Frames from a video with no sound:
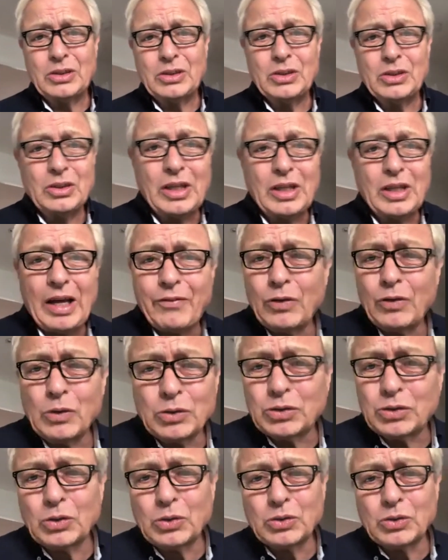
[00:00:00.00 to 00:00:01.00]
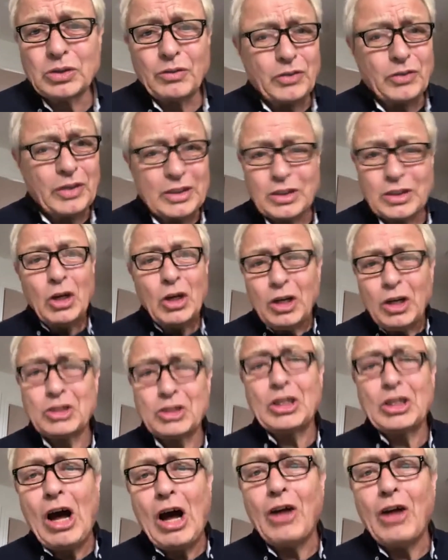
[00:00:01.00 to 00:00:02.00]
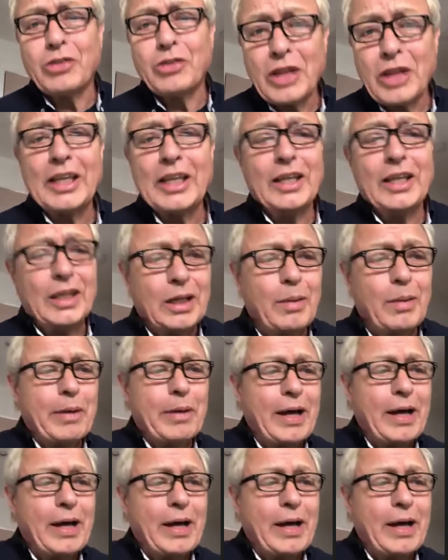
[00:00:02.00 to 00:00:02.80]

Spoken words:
You'll have all sorts of things. You've got to start thinking about